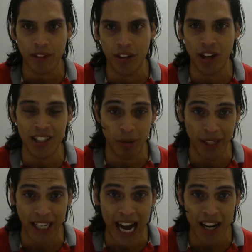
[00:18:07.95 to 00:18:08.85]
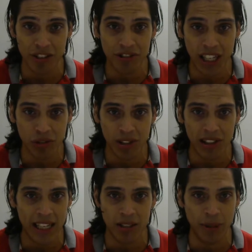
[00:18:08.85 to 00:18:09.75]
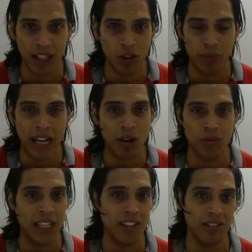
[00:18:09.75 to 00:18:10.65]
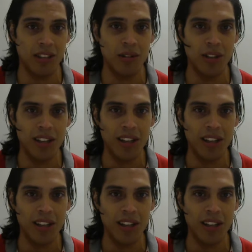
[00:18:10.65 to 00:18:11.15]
You're gonna tell me God understands what it's like to be human? I don't think so.